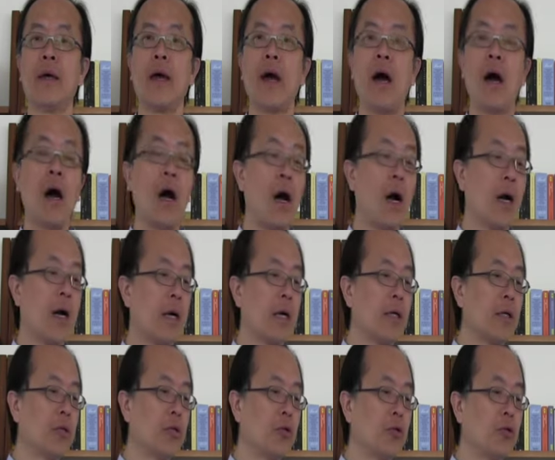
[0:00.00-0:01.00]
there
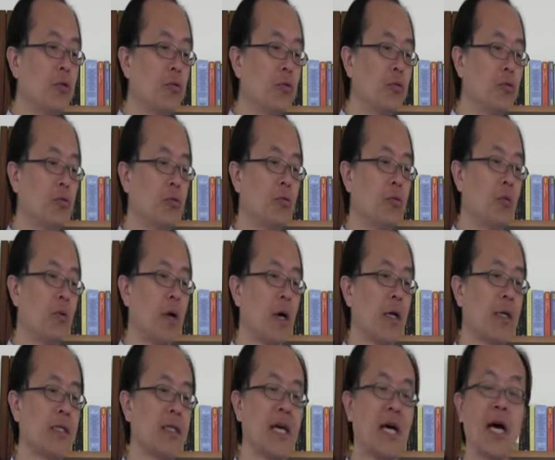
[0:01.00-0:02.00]
are two
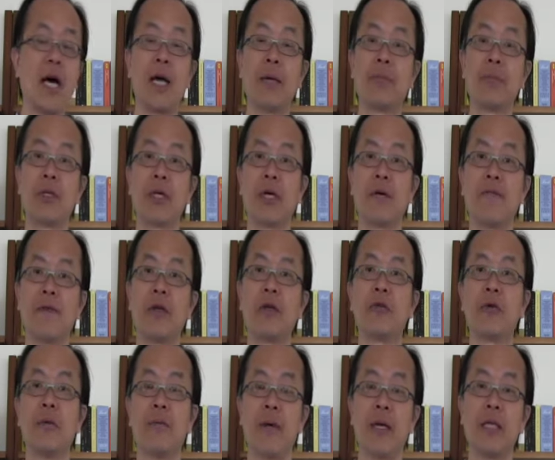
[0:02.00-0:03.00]
types of
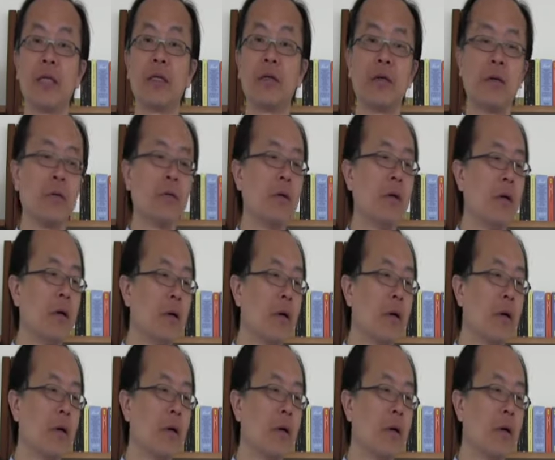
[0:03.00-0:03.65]
incremental